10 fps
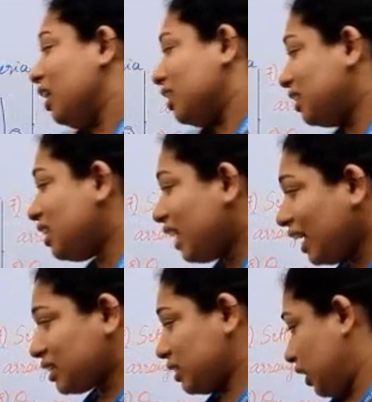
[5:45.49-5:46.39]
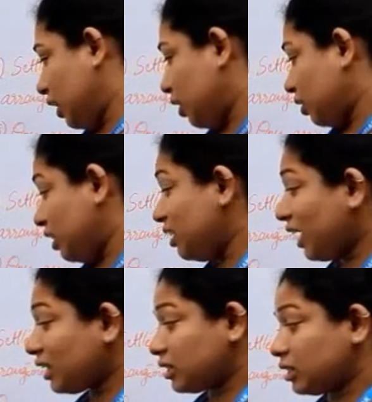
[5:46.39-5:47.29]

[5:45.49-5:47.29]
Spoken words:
The next